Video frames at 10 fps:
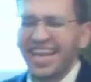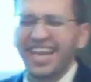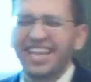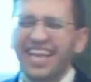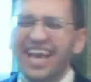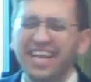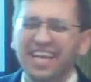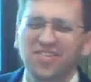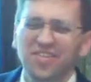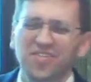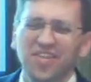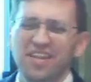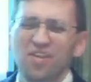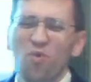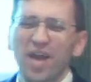in getting us to
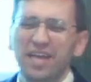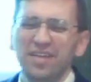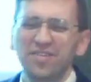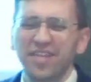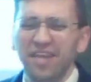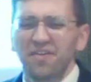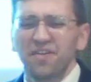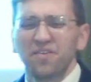sin in ways that